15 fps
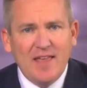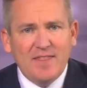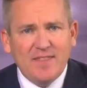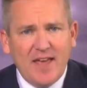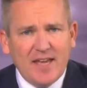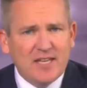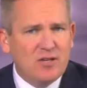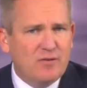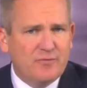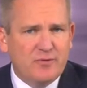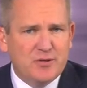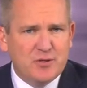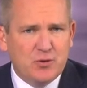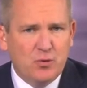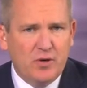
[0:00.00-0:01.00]
Thank you for
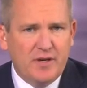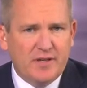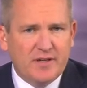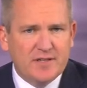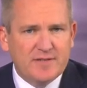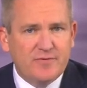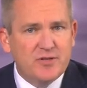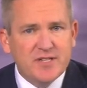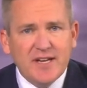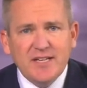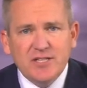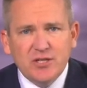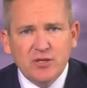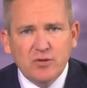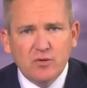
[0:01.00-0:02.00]
joining us for day
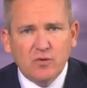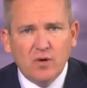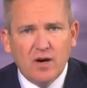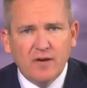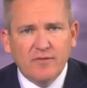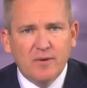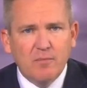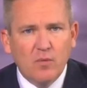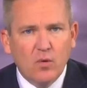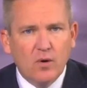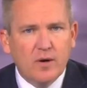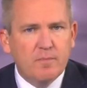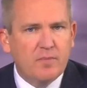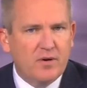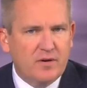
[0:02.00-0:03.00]
two of A
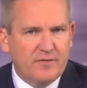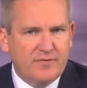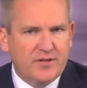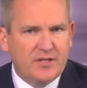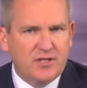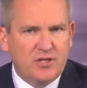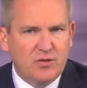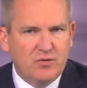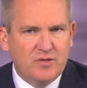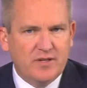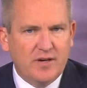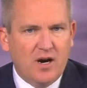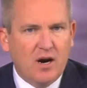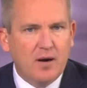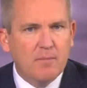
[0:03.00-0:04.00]
More Perfect
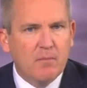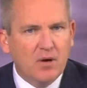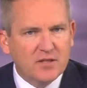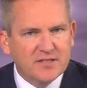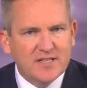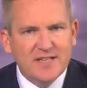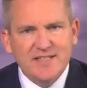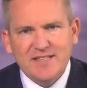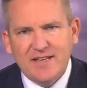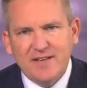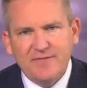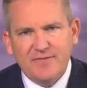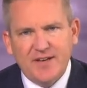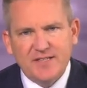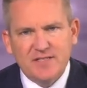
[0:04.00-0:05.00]
Union, our multi-day
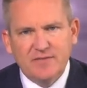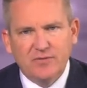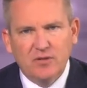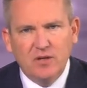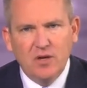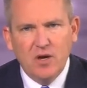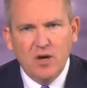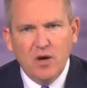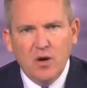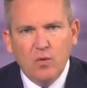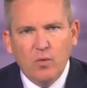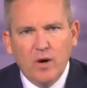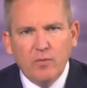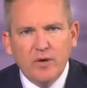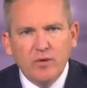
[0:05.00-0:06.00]
festival
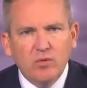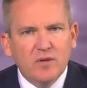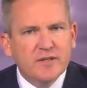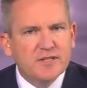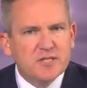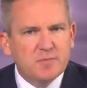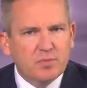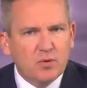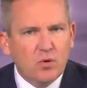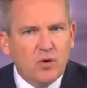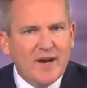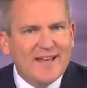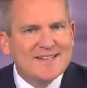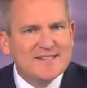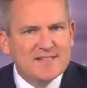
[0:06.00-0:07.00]
where we will explore
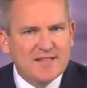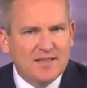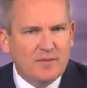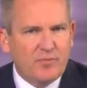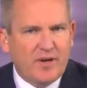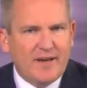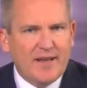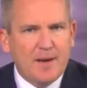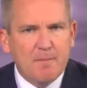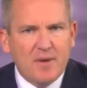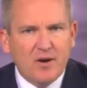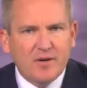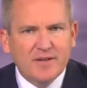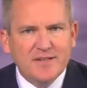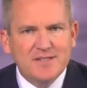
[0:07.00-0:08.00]
and celebrate
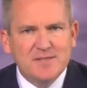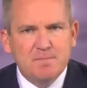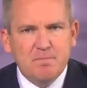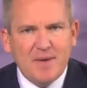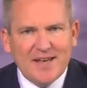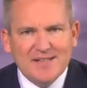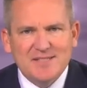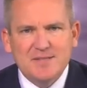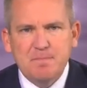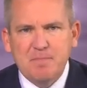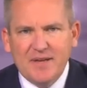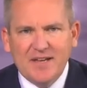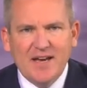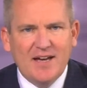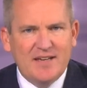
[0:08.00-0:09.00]
America's best
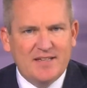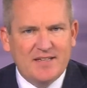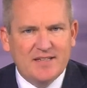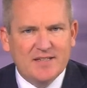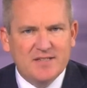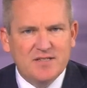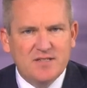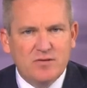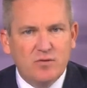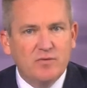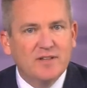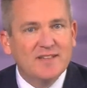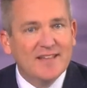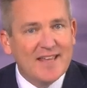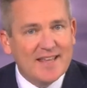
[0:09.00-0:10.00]
big ideas through
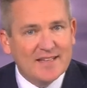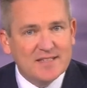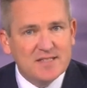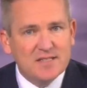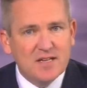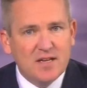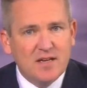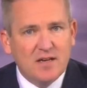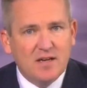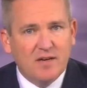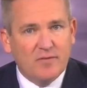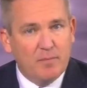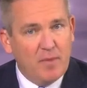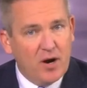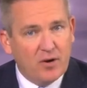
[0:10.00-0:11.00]
the lens
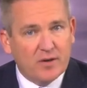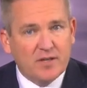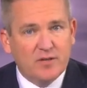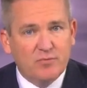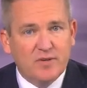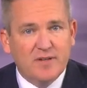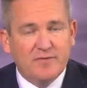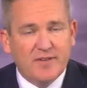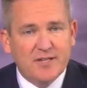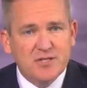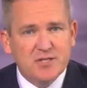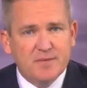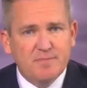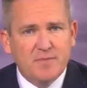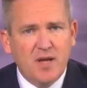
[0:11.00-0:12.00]
of American
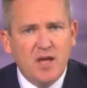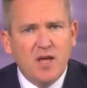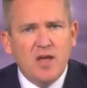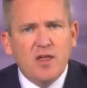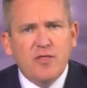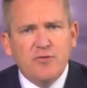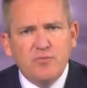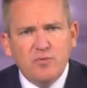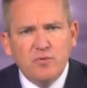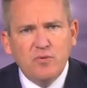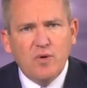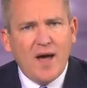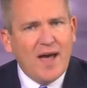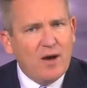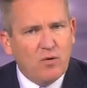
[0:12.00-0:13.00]
reinvention.
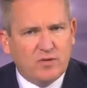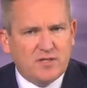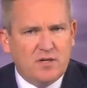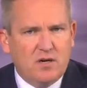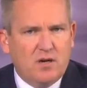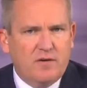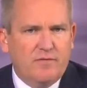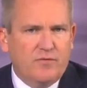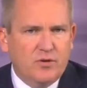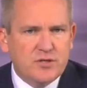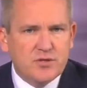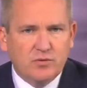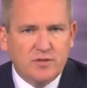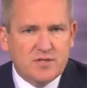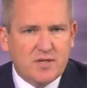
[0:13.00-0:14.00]
Throughout our
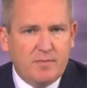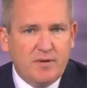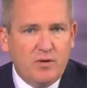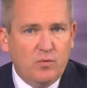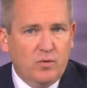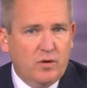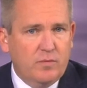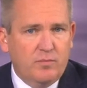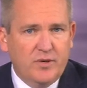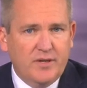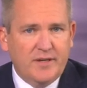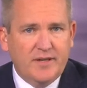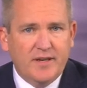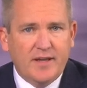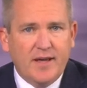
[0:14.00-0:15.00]
virtual summit, we're
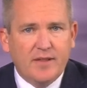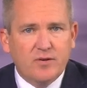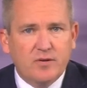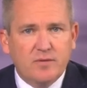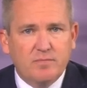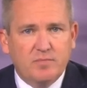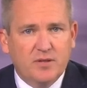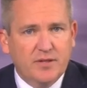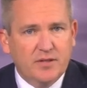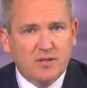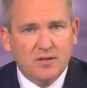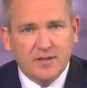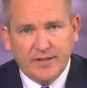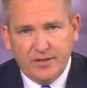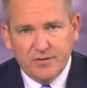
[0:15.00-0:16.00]
bringing together
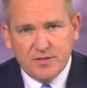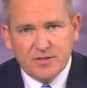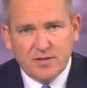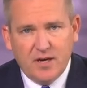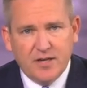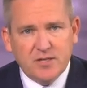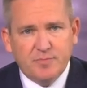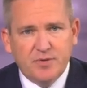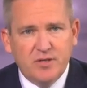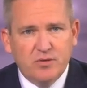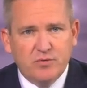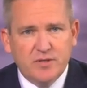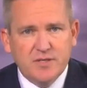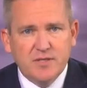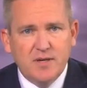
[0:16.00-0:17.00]
political leaders,
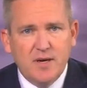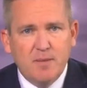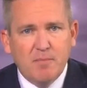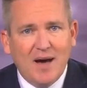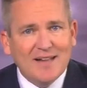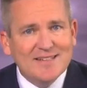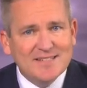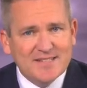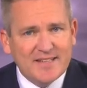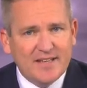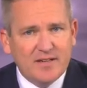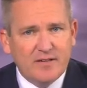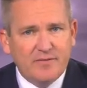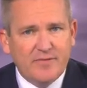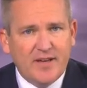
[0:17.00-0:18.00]
entrepreneurs, policy
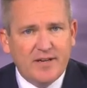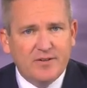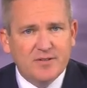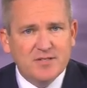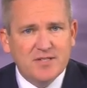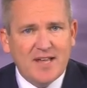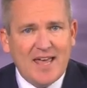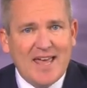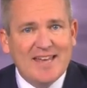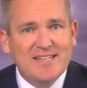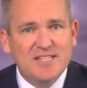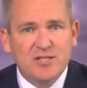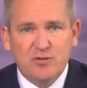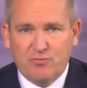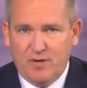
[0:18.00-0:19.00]
innovators, and
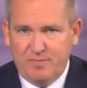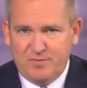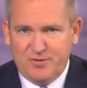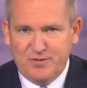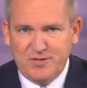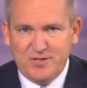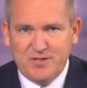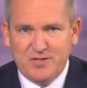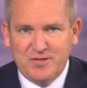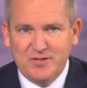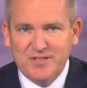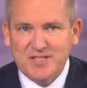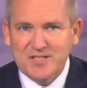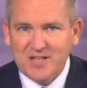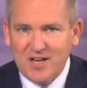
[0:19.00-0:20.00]
disruptors to
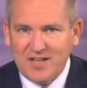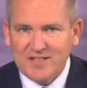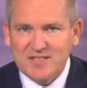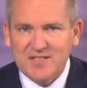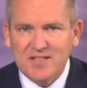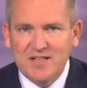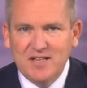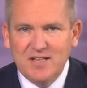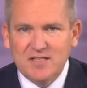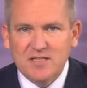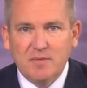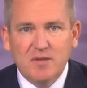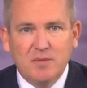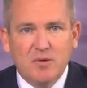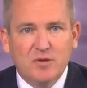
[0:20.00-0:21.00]
discuss
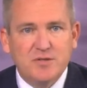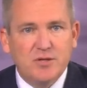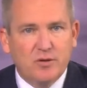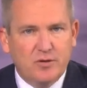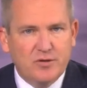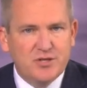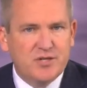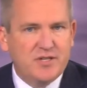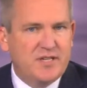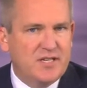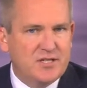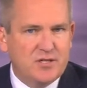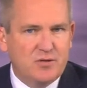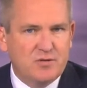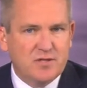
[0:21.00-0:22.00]
some of the most urgent
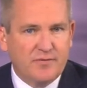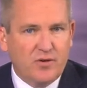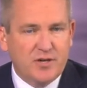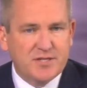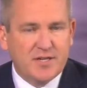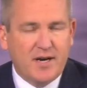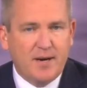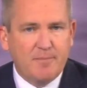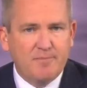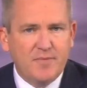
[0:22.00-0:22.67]
issues of our time.